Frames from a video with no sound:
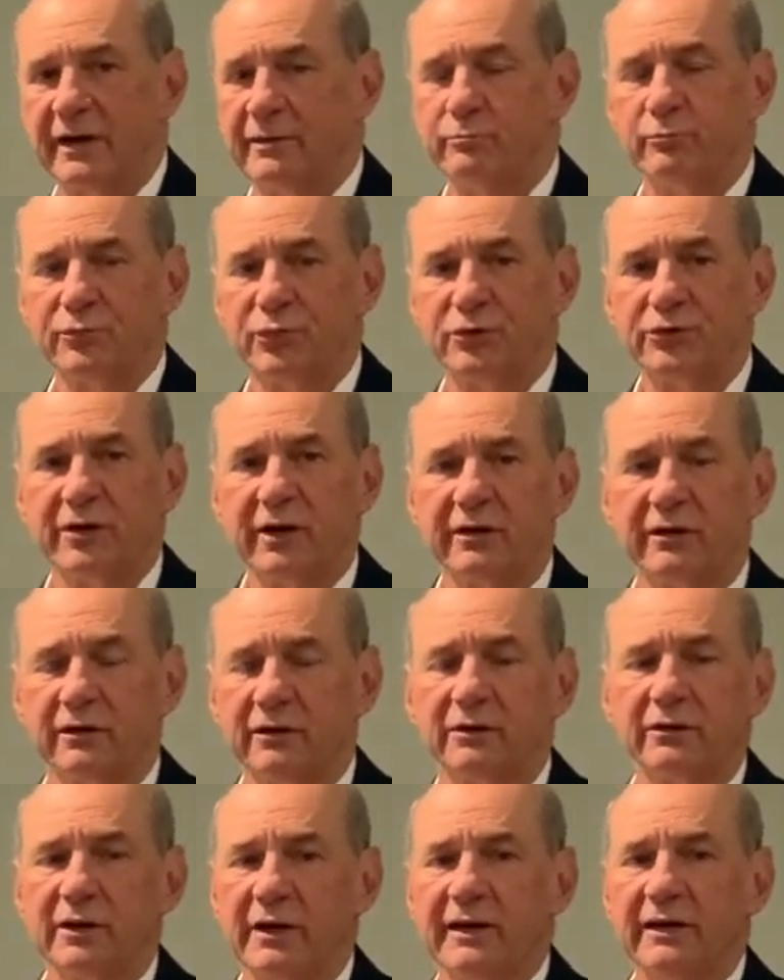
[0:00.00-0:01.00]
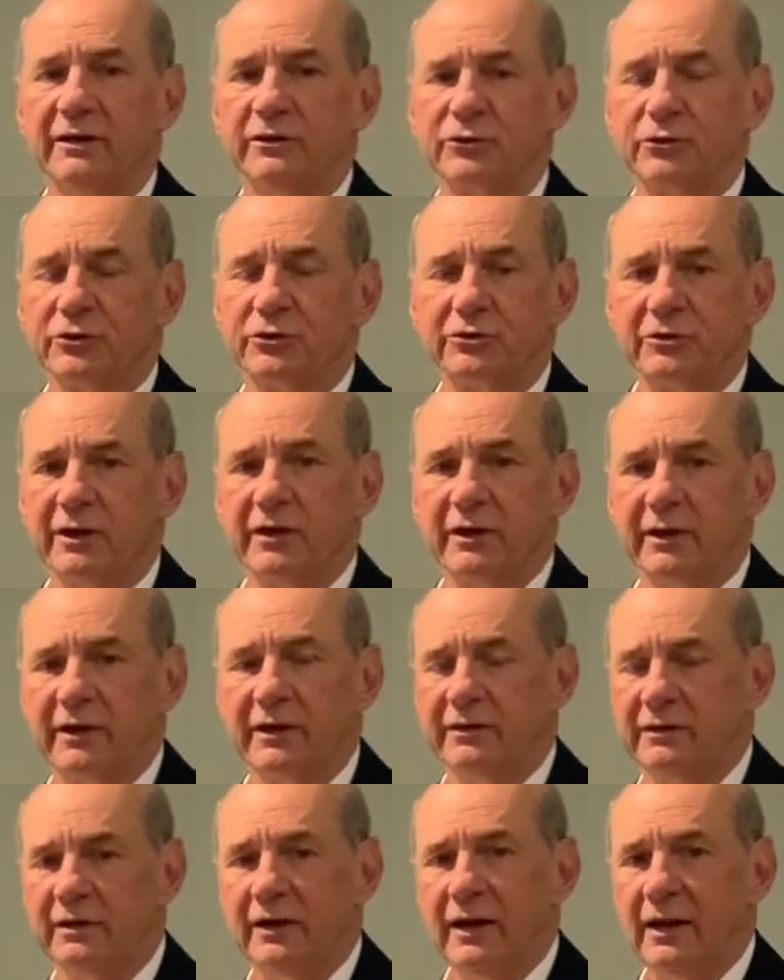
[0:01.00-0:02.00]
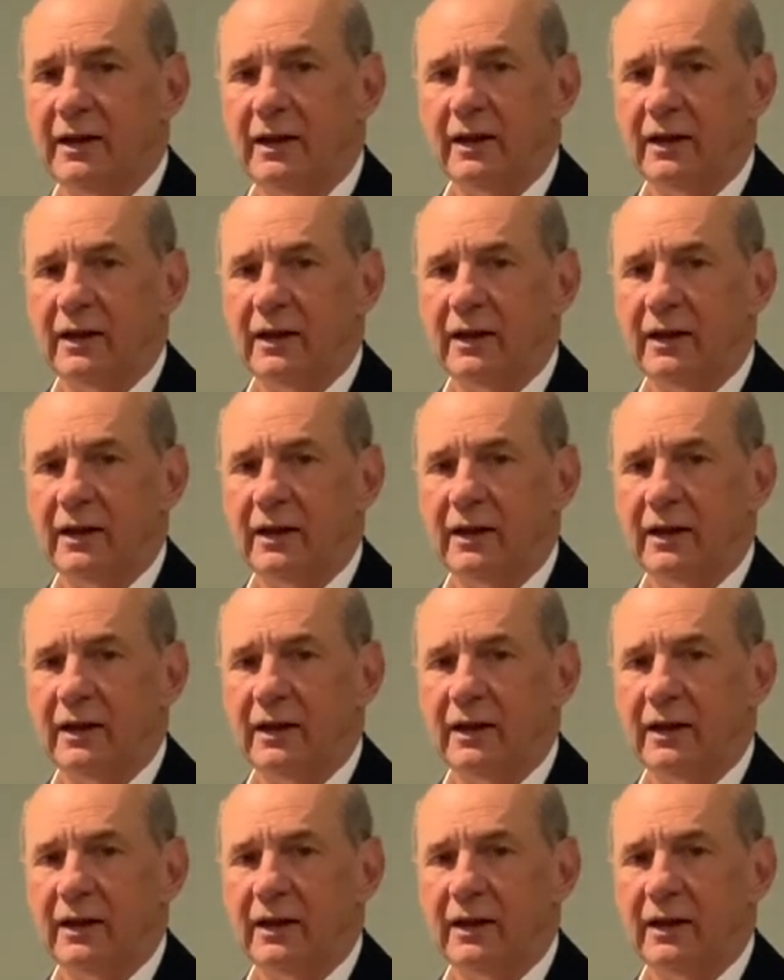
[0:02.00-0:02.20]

I'm particularly interested in